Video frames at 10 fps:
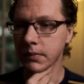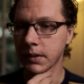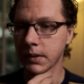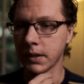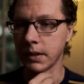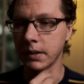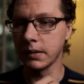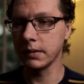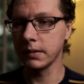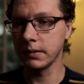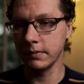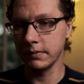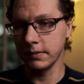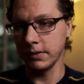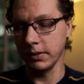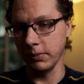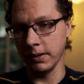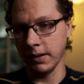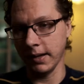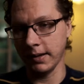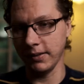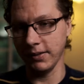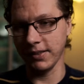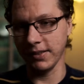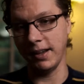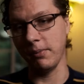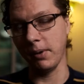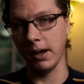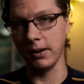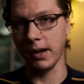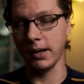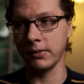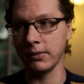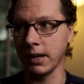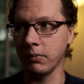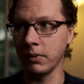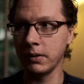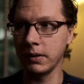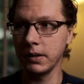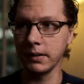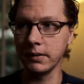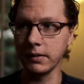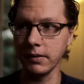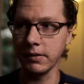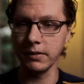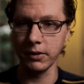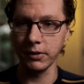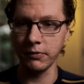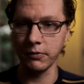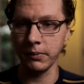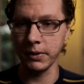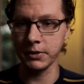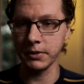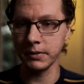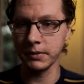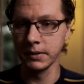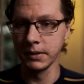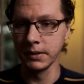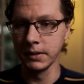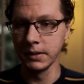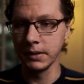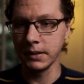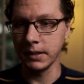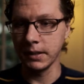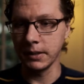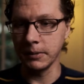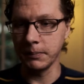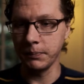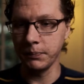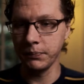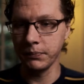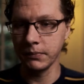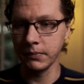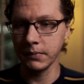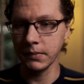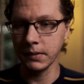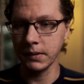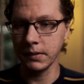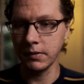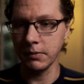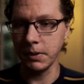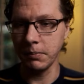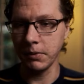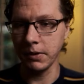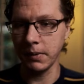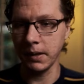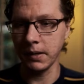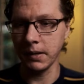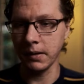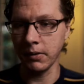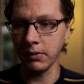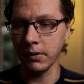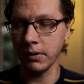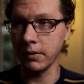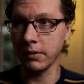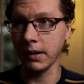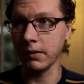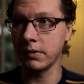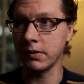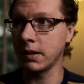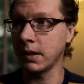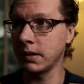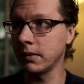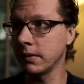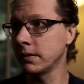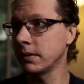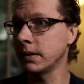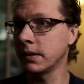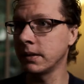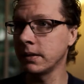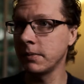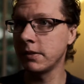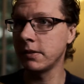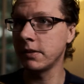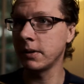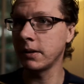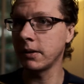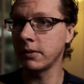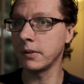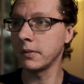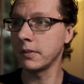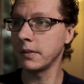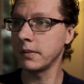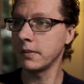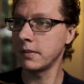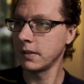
Uh, Tony wouldn't like it. You think? Yeah, but I don't think I would. It doesn't look very original. Um, it's the people that made Another Earth. I haven't seen that either. Let me see what Another Earth is.